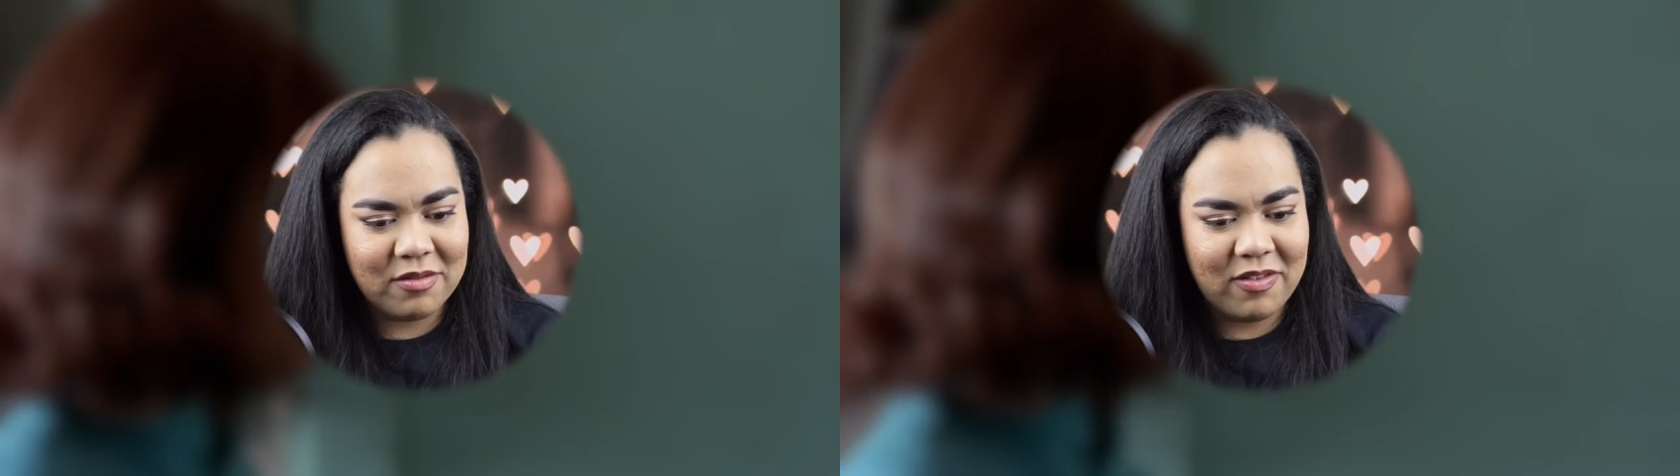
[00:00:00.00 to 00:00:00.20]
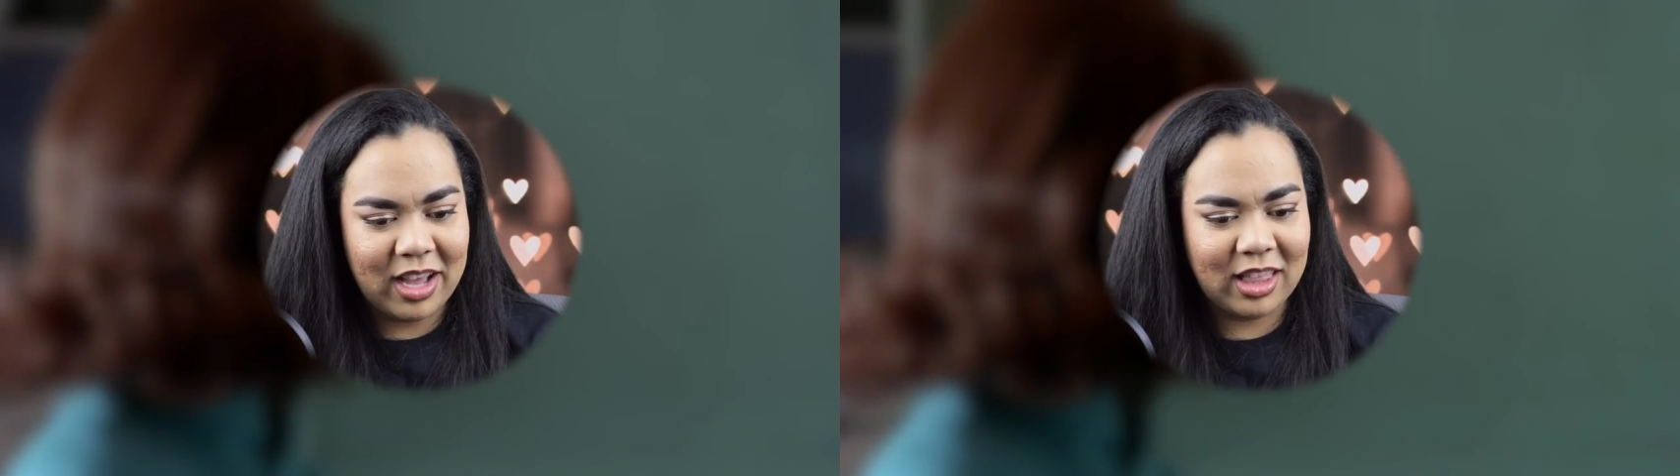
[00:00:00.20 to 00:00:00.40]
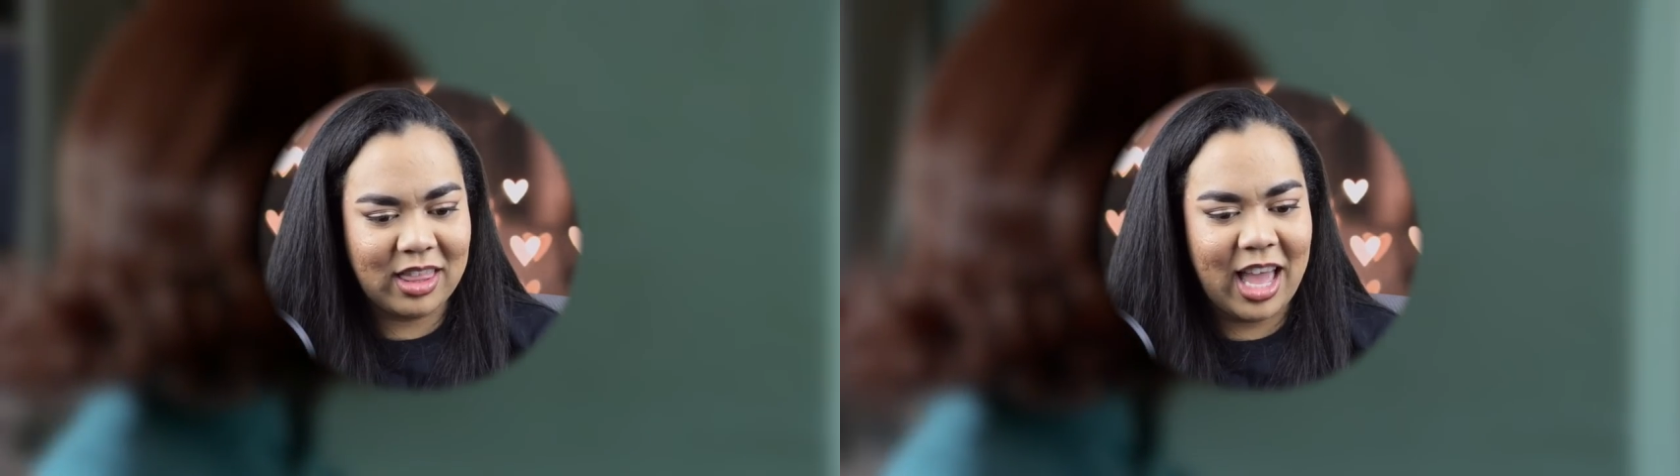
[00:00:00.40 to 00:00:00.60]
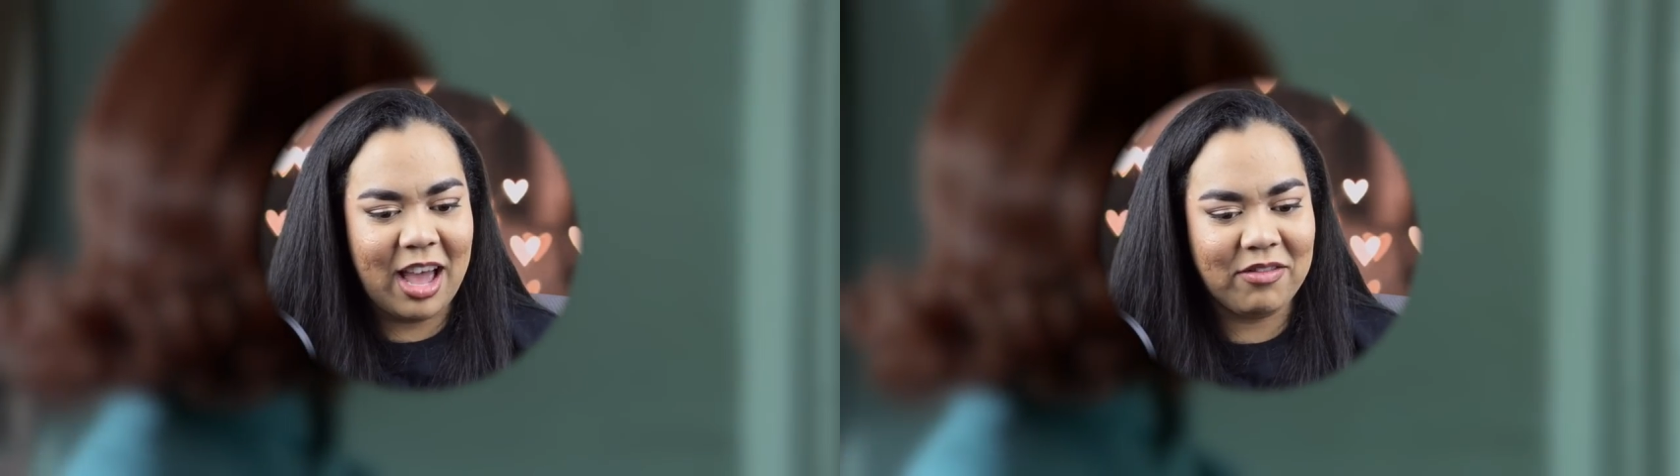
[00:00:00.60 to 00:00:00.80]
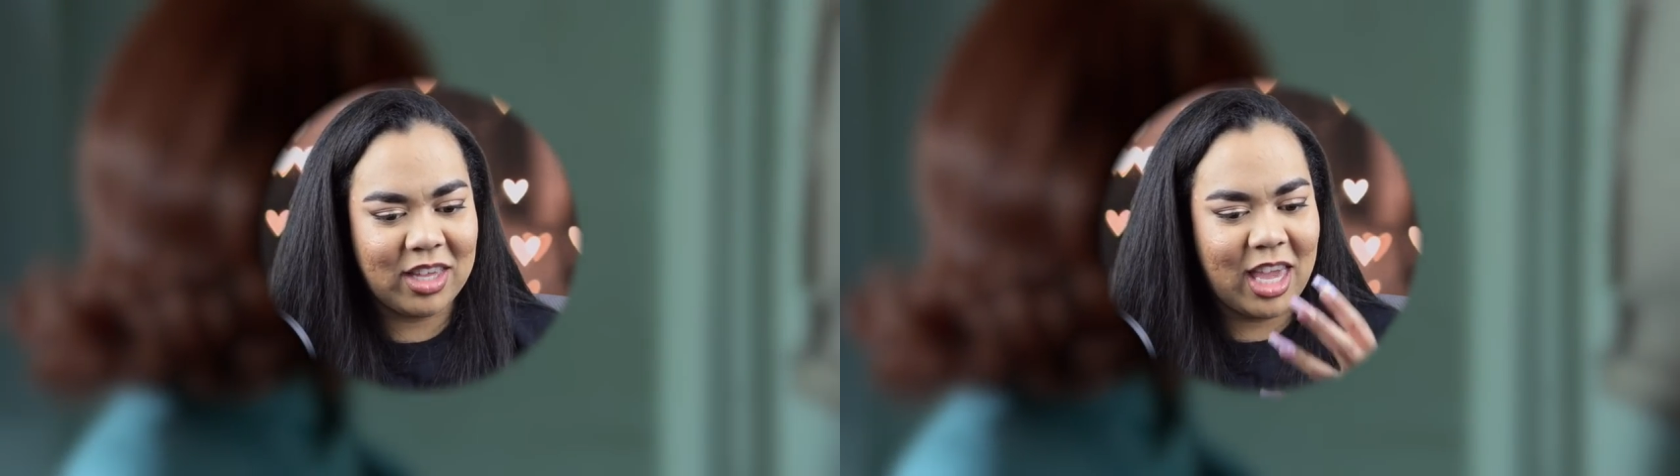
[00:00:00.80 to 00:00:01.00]
The fact that they
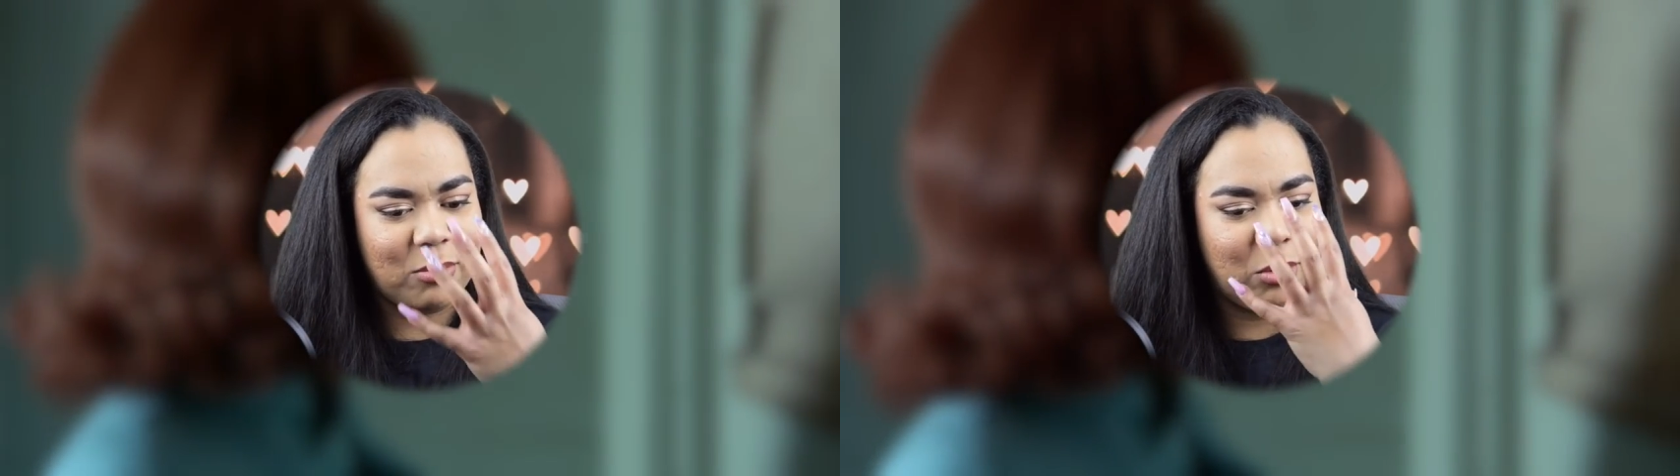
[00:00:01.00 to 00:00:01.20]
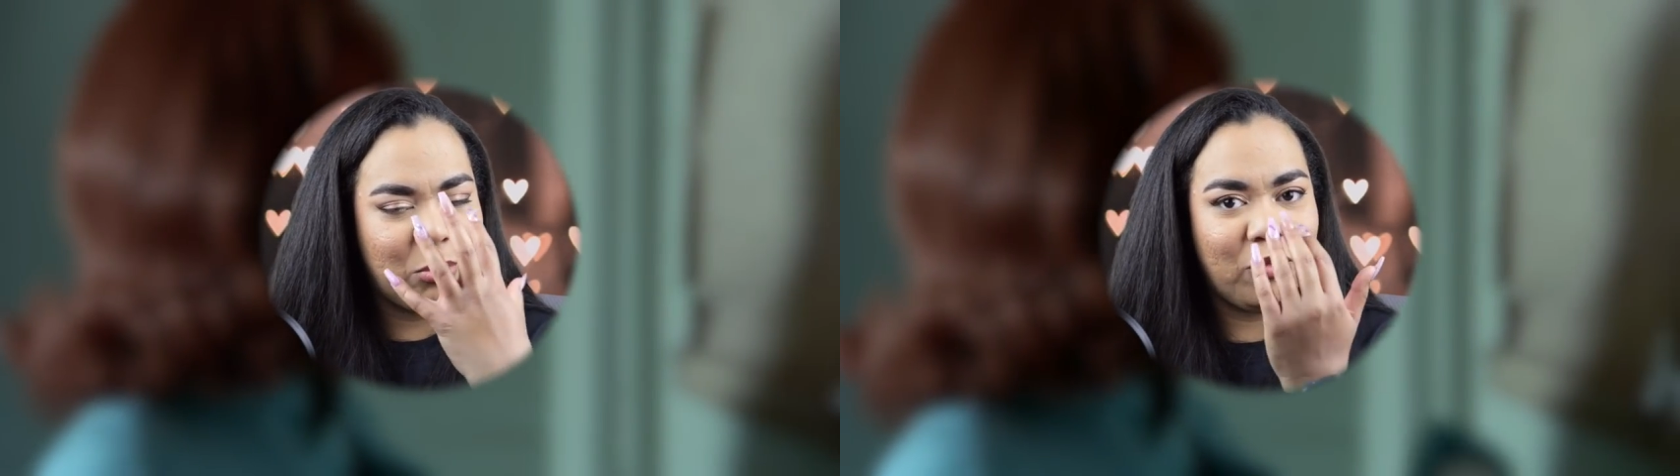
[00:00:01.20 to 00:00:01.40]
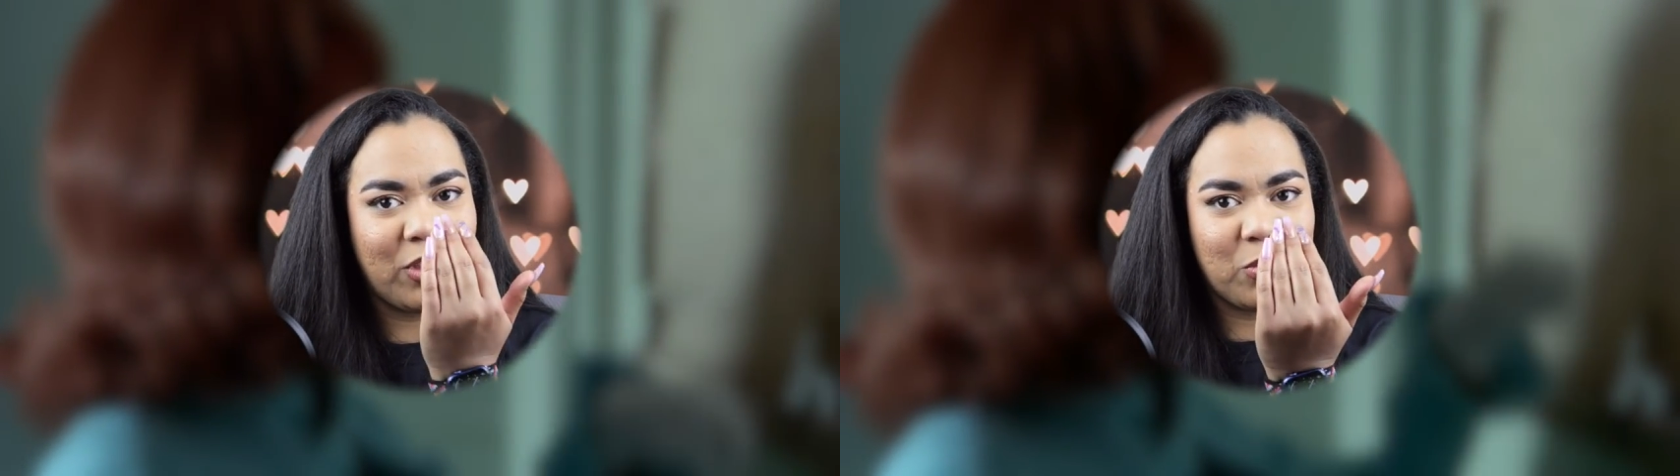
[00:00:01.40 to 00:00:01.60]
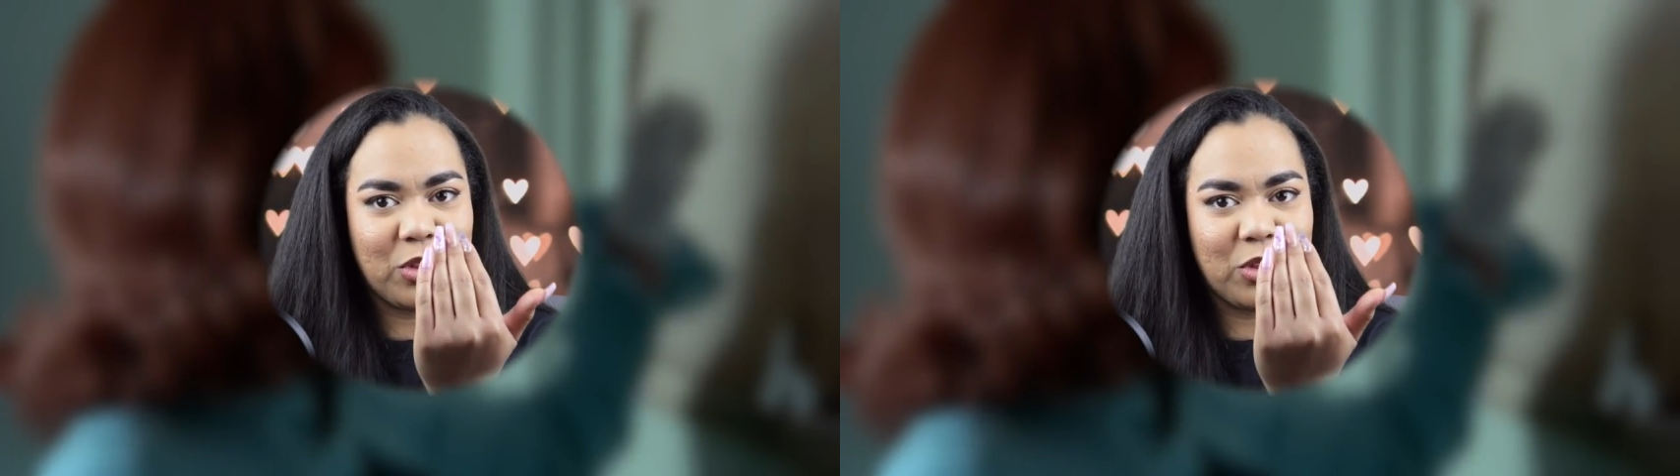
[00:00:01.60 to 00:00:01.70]
have the camera moving